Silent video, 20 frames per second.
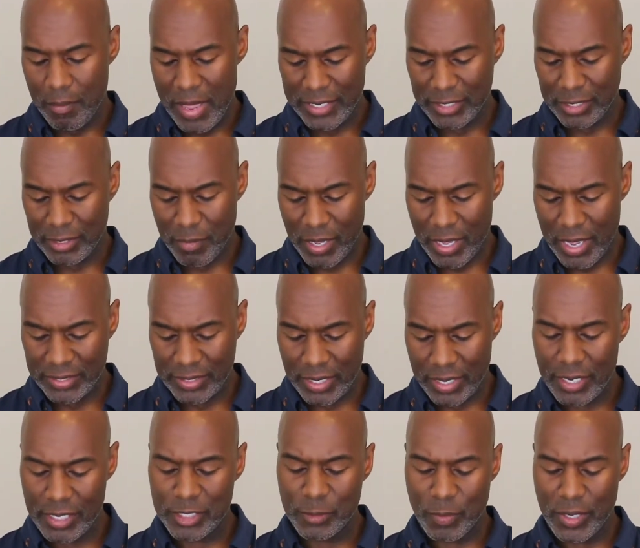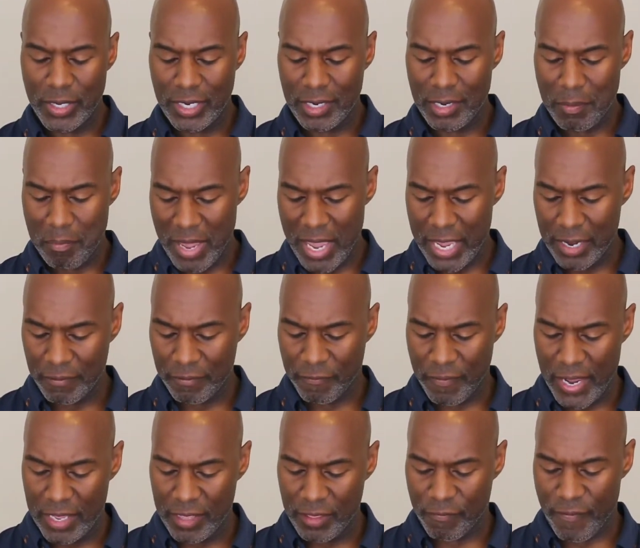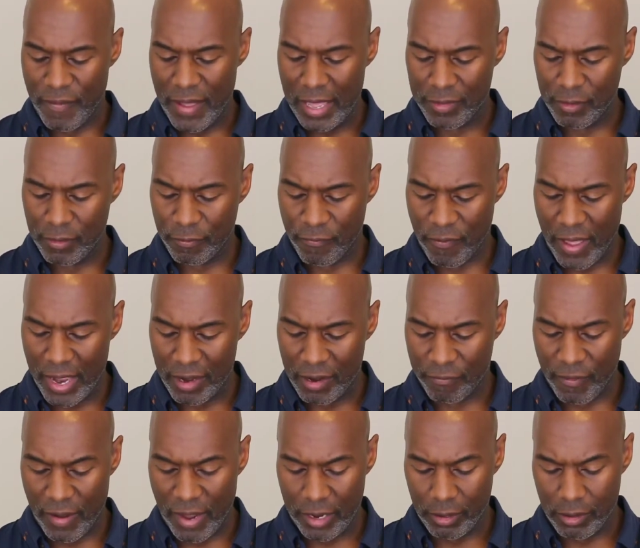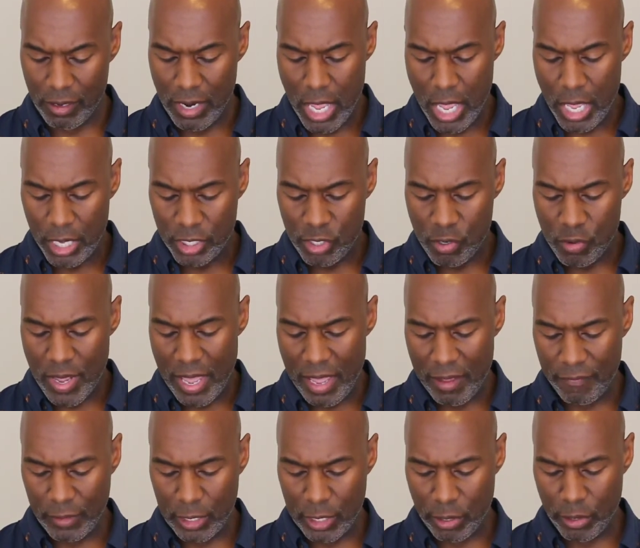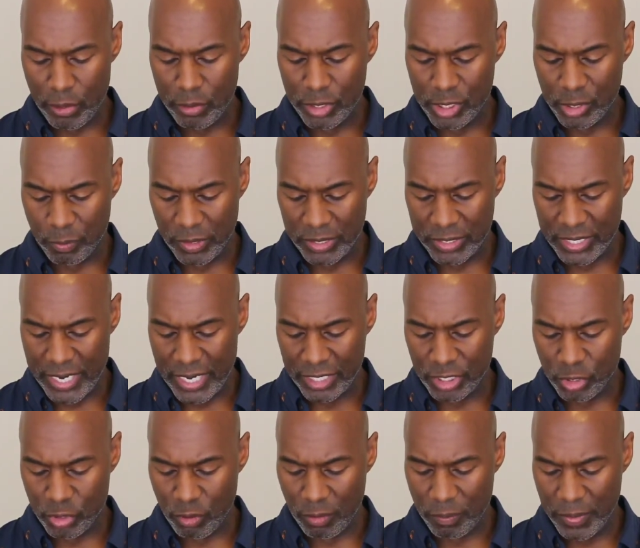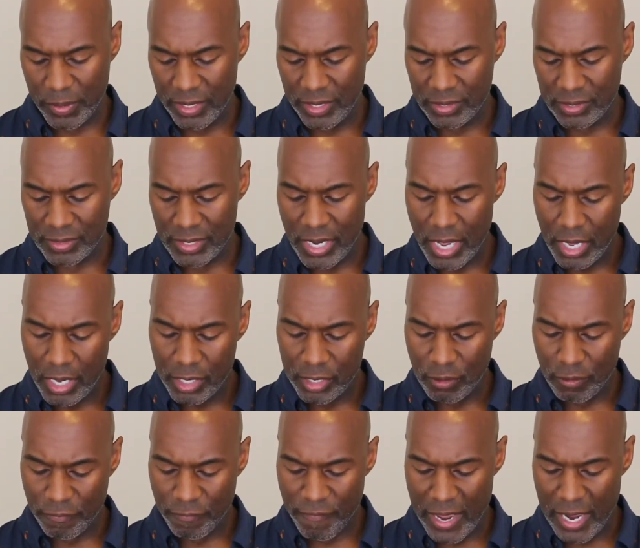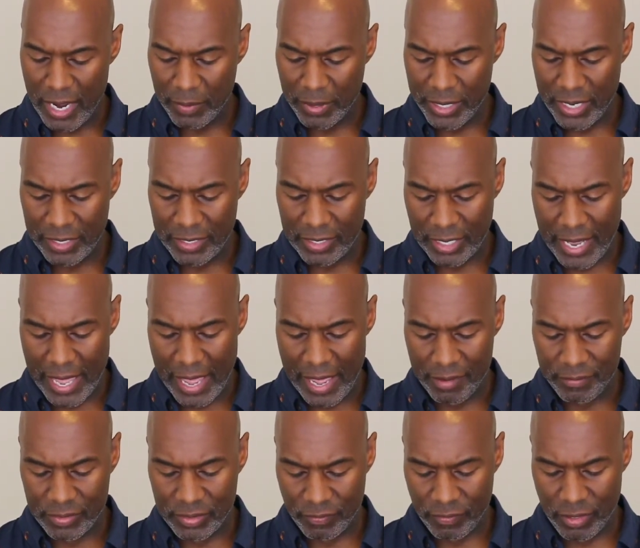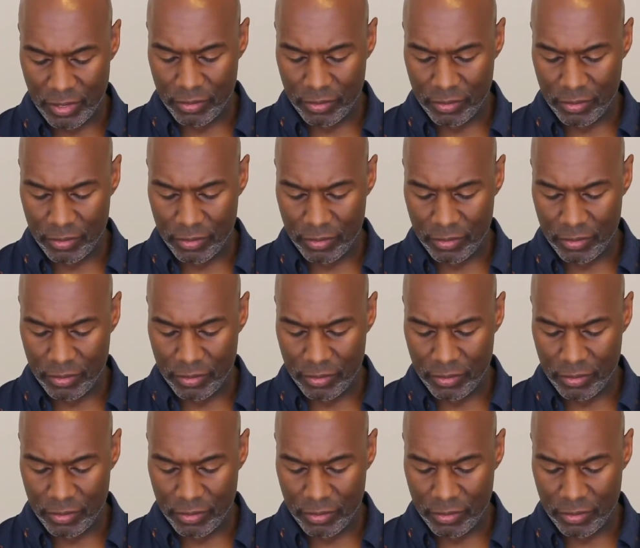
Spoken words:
As a husband, man of faith, father, firefighter, you have learned to protect your peace, your family, and the lives of